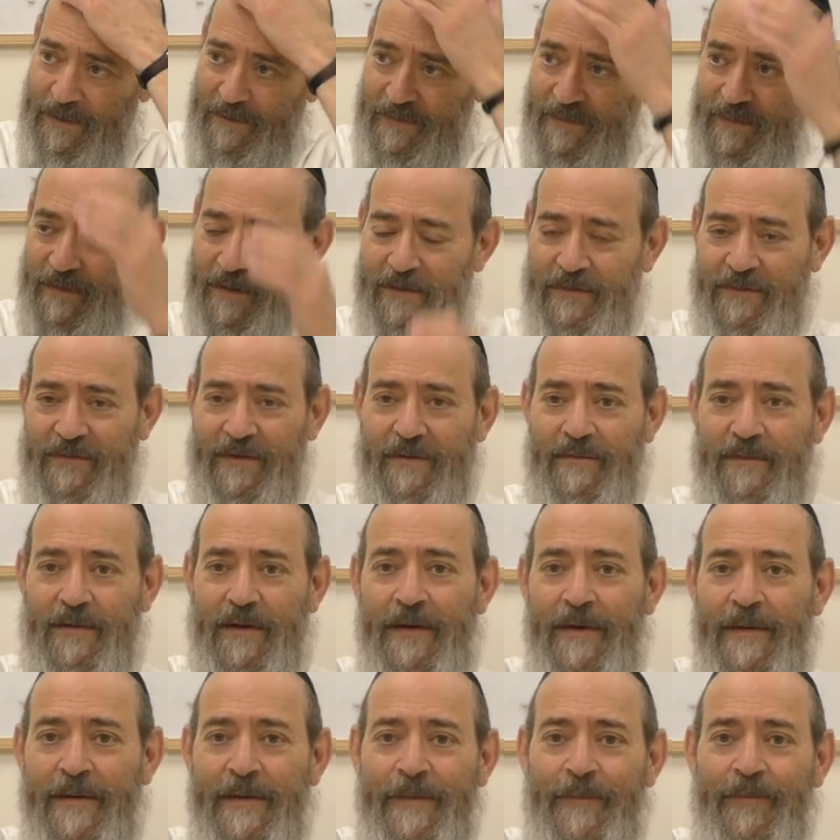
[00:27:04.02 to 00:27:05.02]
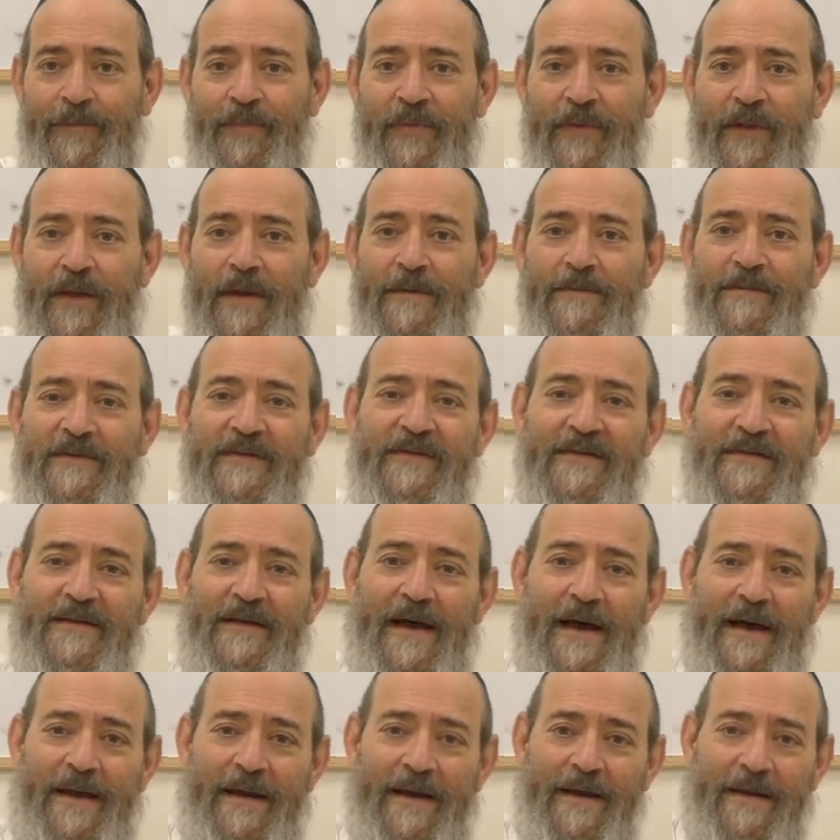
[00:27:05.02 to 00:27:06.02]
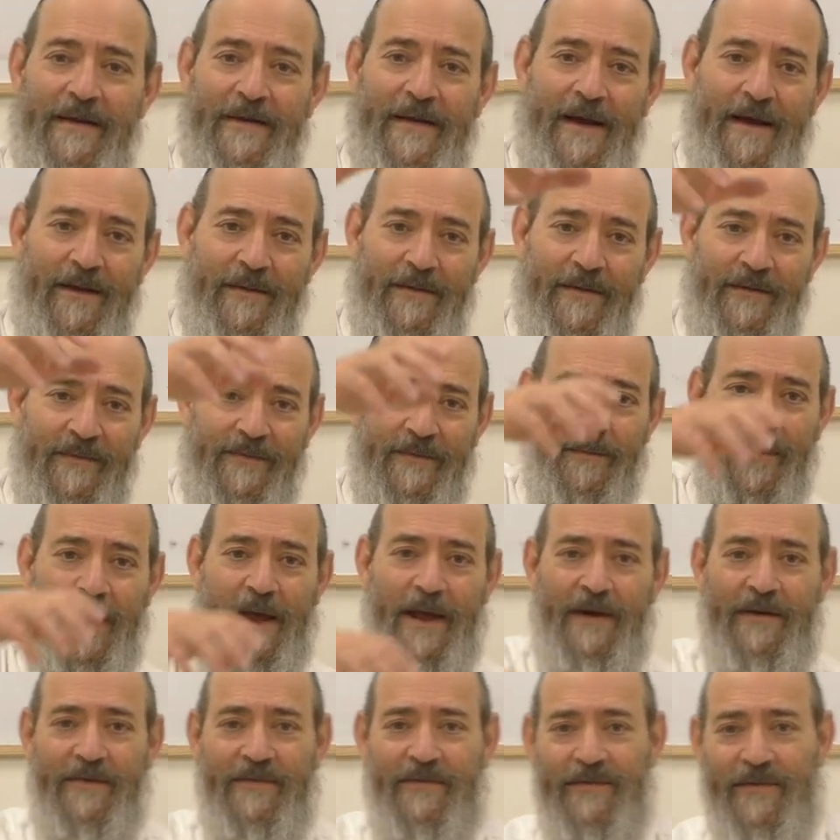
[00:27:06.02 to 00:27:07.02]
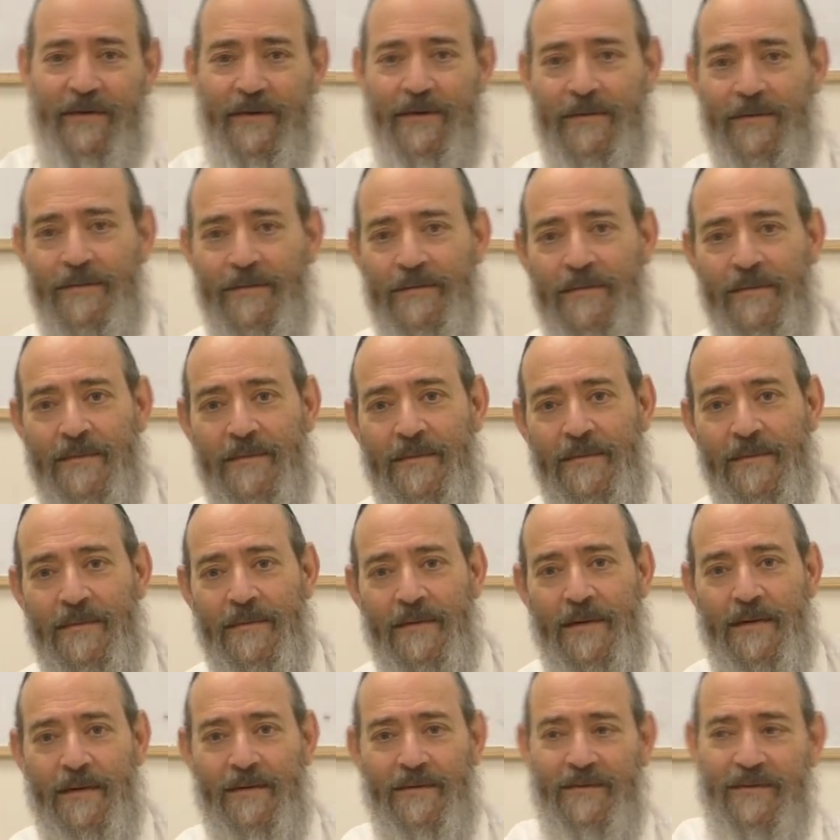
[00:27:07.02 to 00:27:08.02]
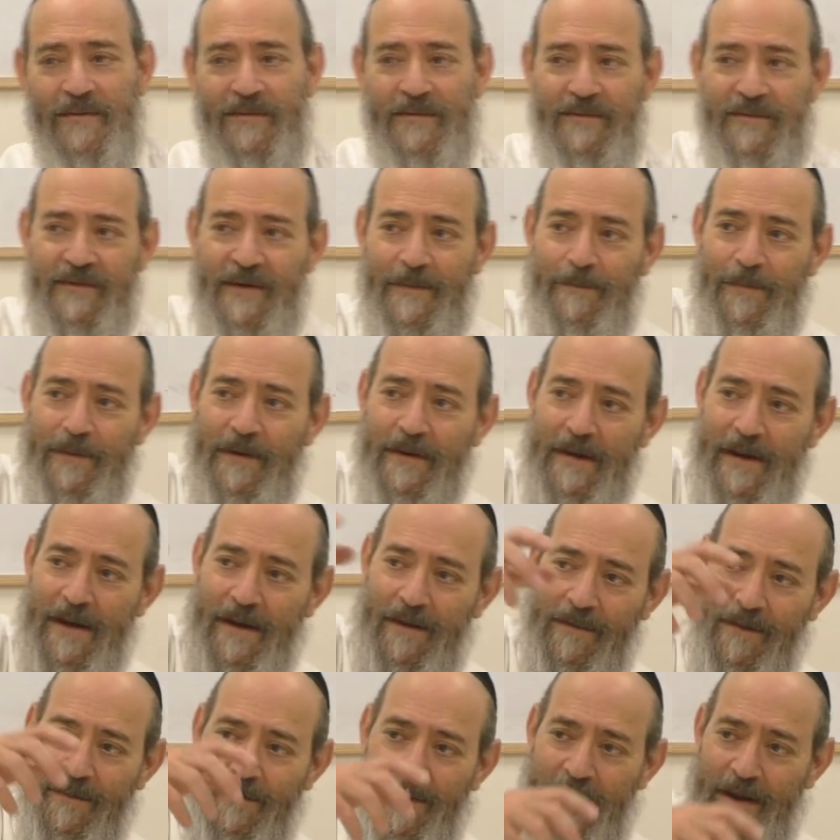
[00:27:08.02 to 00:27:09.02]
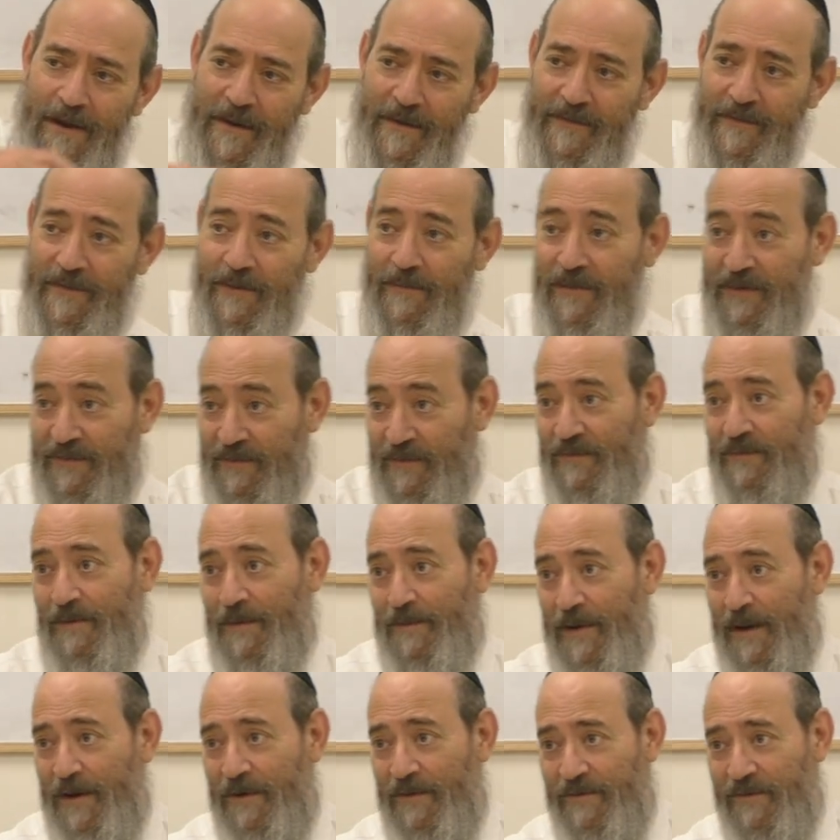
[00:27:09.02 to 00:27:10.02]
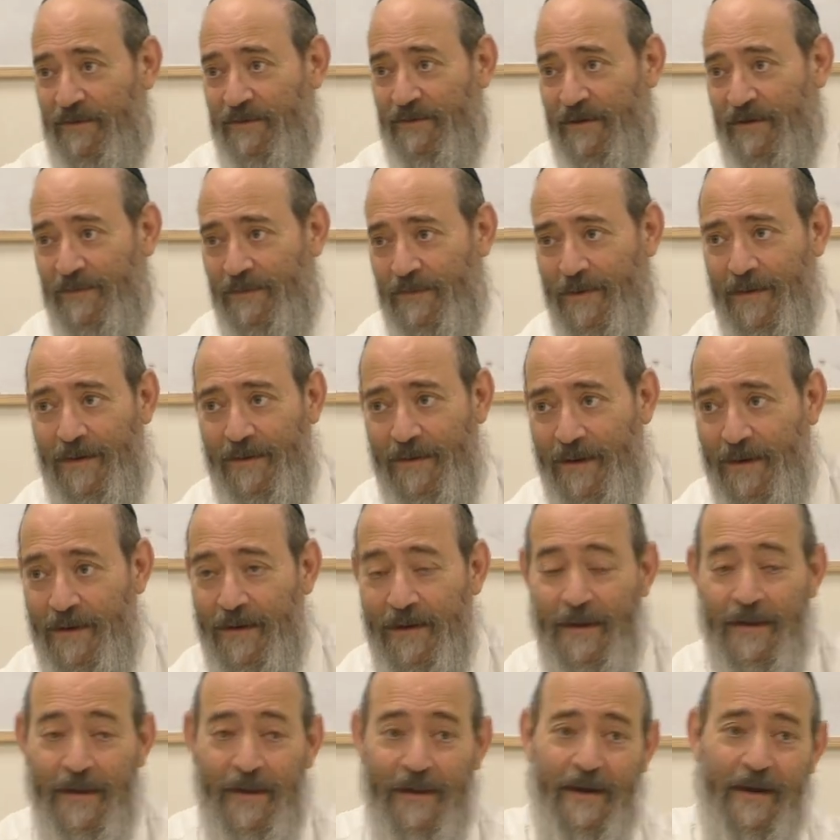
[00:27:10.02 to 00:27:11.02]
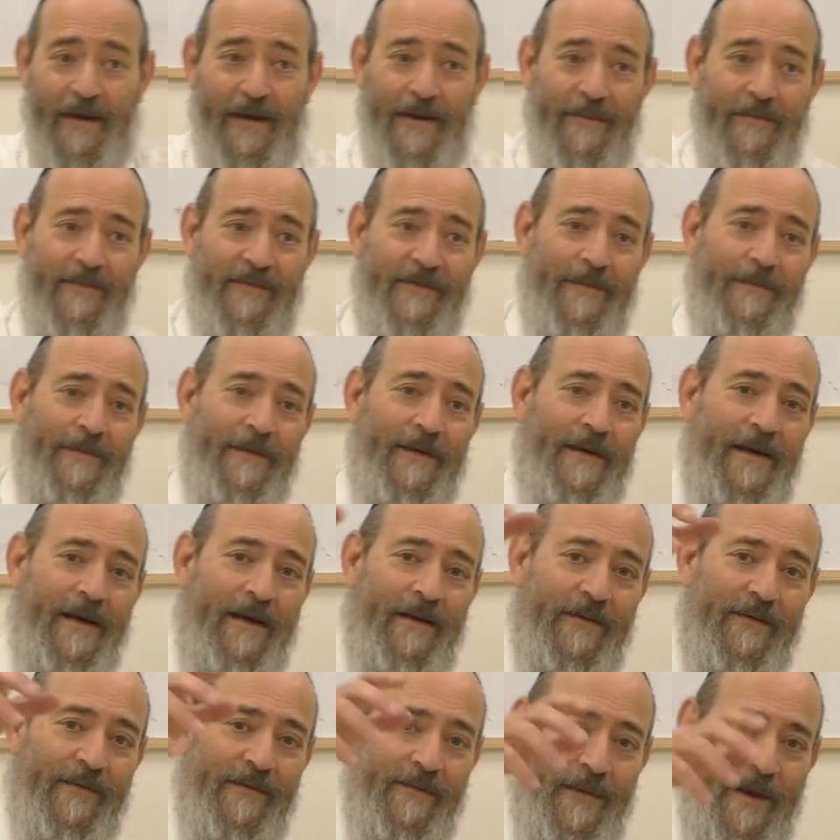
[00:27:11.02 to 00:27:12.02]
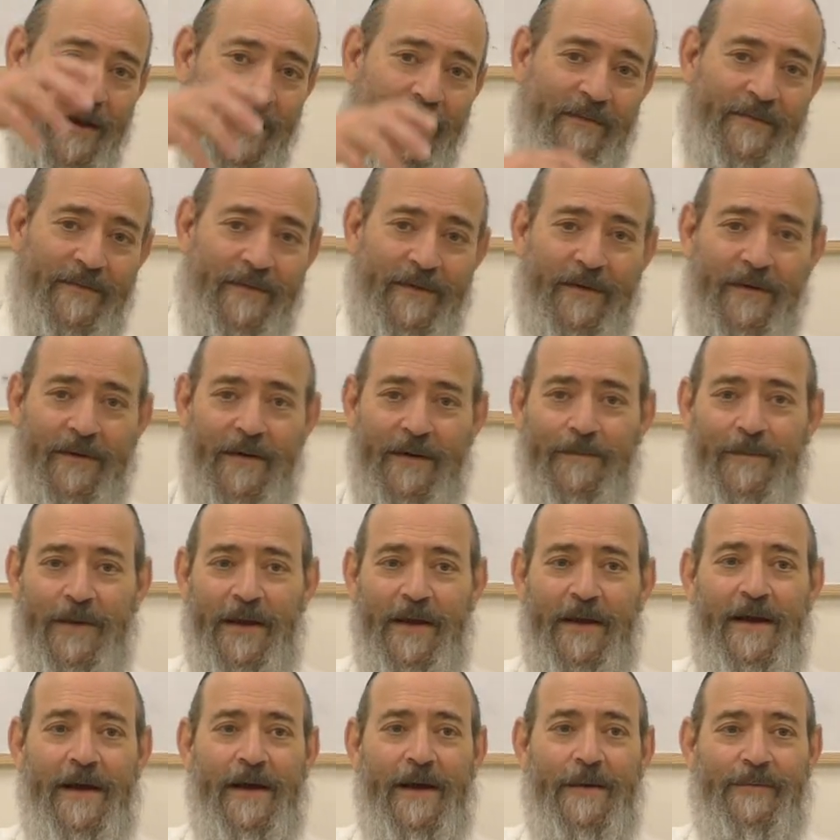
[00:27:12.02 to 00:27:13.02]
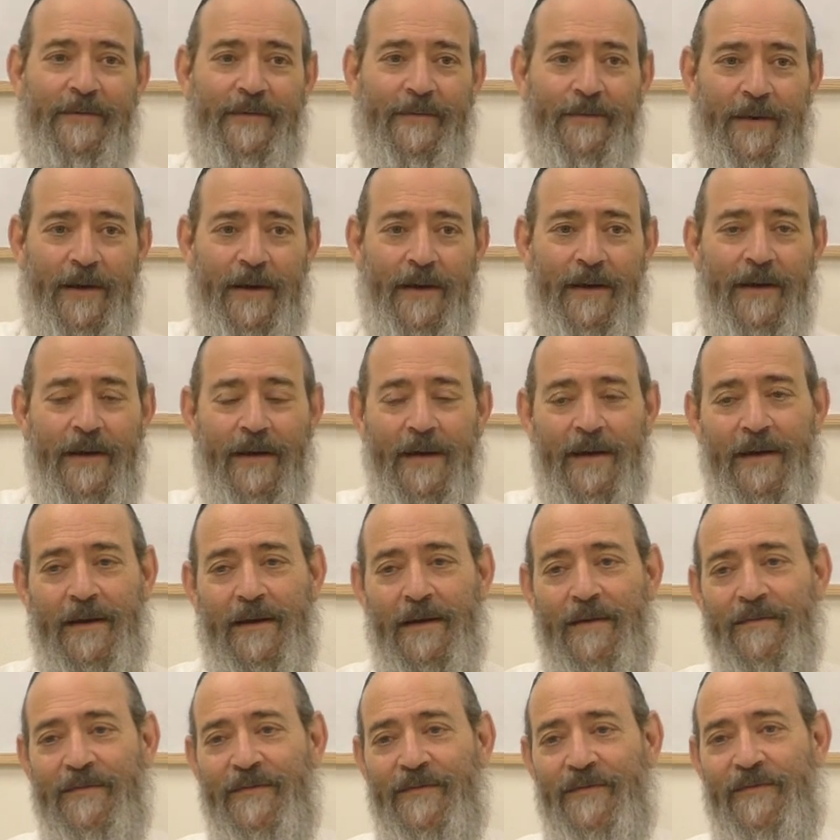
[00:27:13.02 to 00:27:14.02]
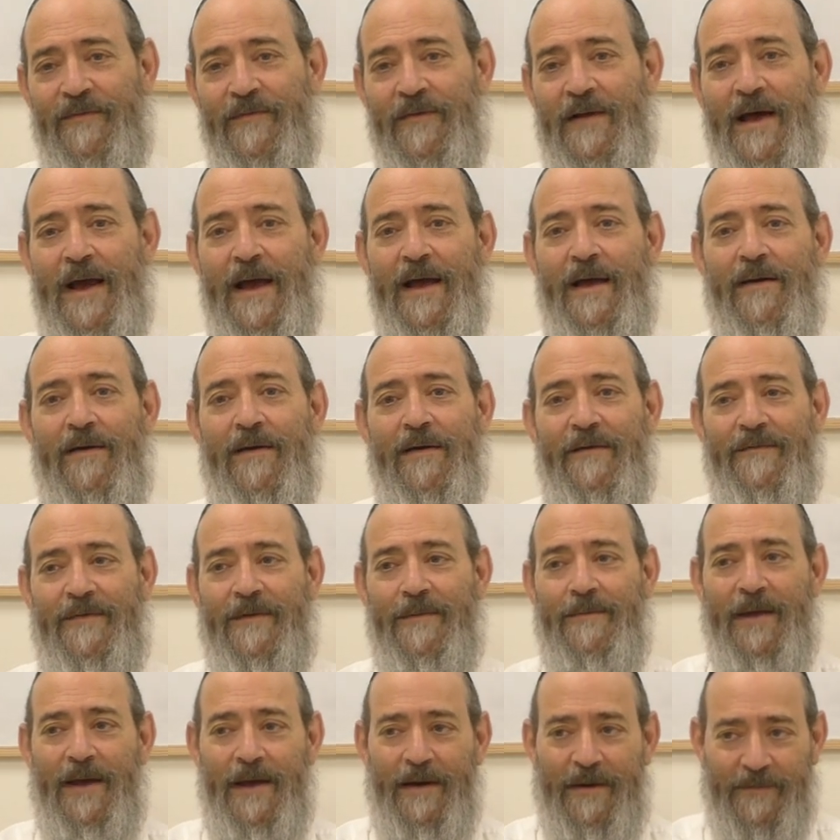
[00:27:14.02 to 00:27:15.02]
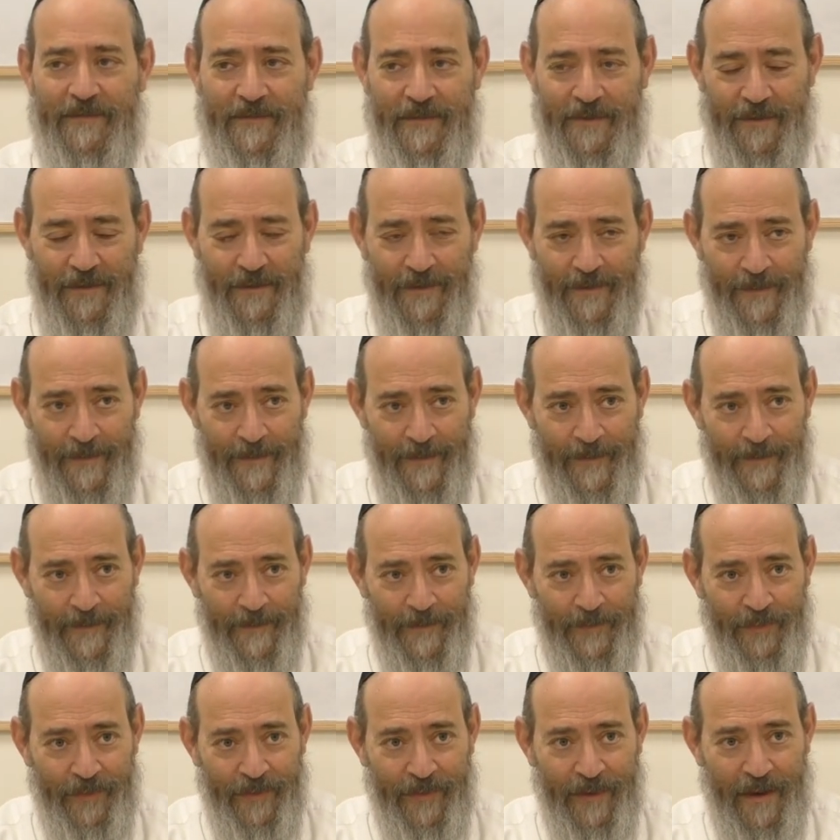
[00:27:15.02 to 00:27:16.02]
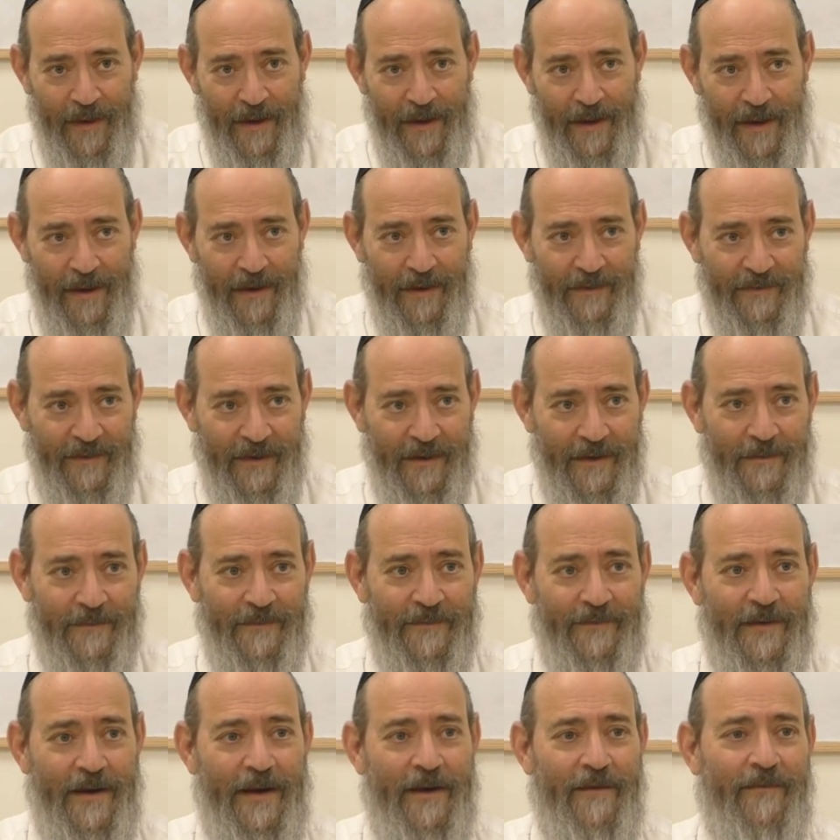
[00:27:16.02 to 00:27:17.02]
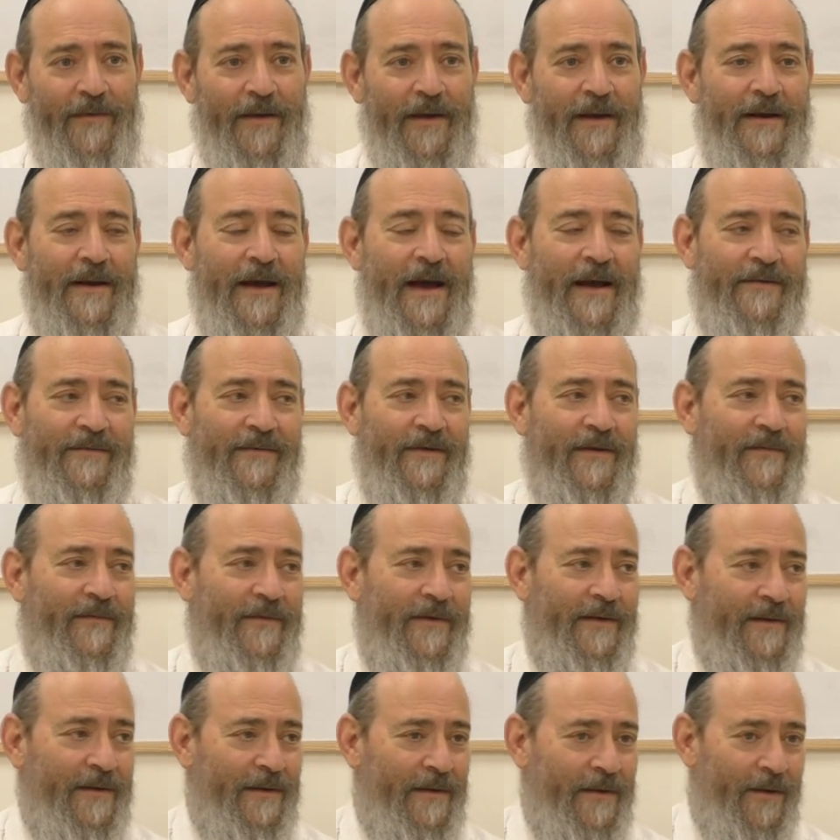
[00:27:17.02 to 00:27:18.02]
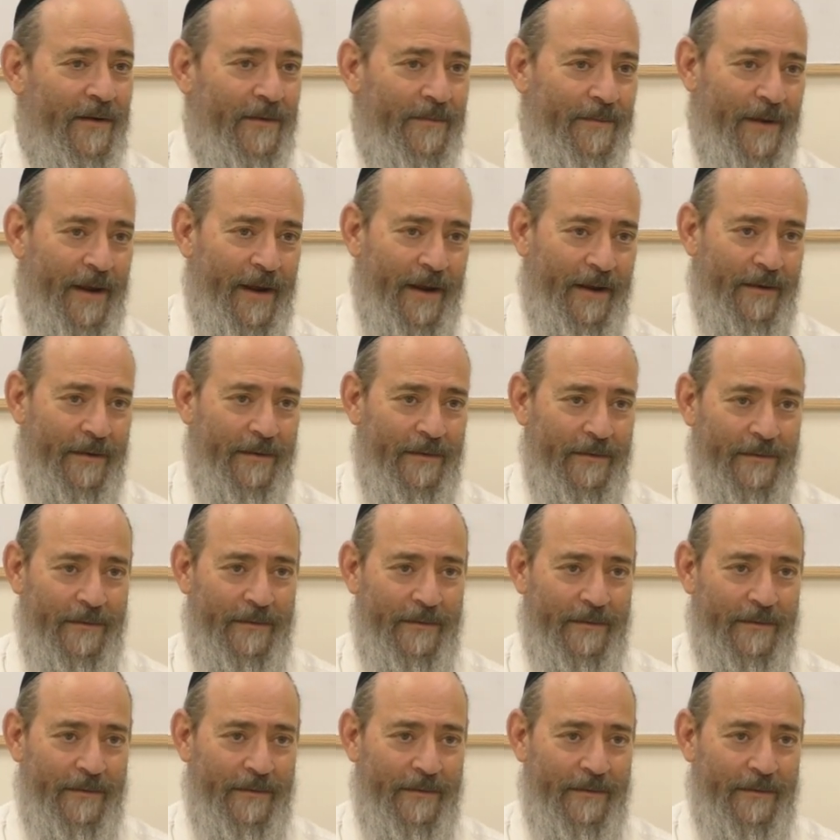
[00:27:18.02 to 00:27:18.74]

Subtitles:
in the yeshiva comes sliding down this banister. He goes zipping down the banister, which is what banisters are for, right? He comes zipping down this banister, and picking up speed, comes flying off the banister, and as he comes flying off, he knocks over a little old man.